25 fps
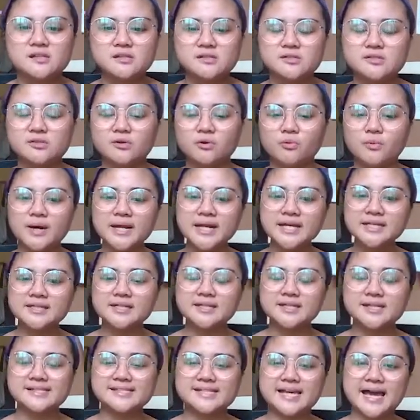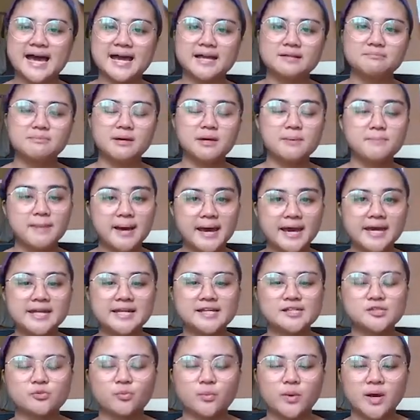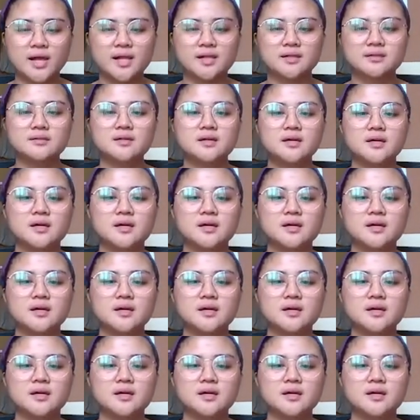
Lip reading: So what I did is add baybayin as well